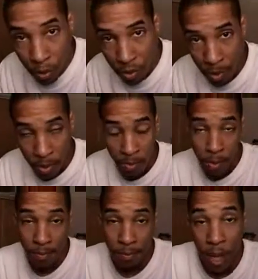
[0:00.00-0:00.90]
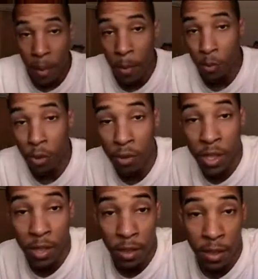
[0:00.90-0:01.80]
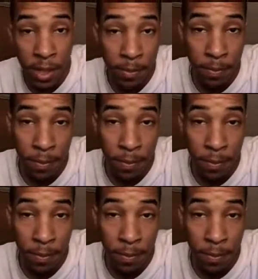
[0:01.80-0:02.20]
What's up, people? Mo Tuesday 13